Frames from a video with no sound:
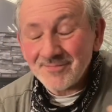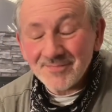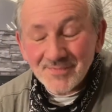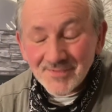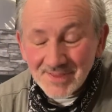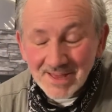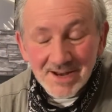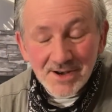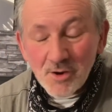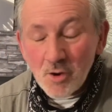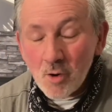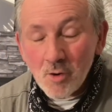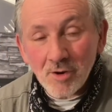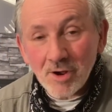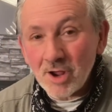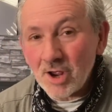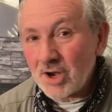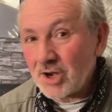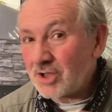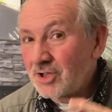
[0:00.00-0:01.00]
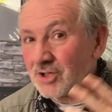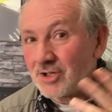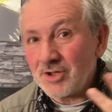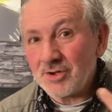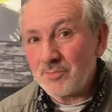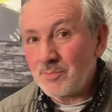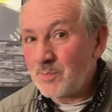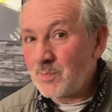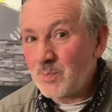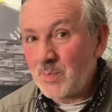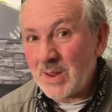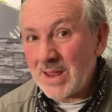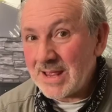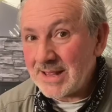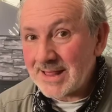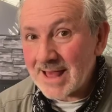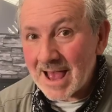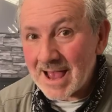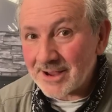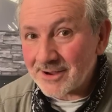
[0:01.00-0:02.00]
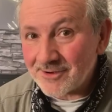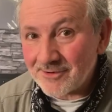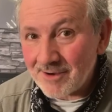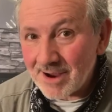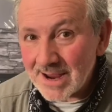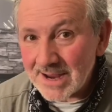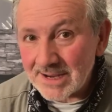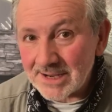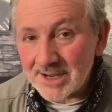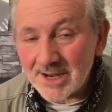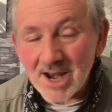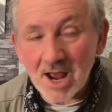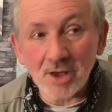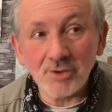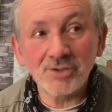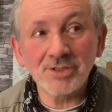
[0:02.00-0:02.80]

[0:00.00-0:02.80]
They're not gonna be that great, you know.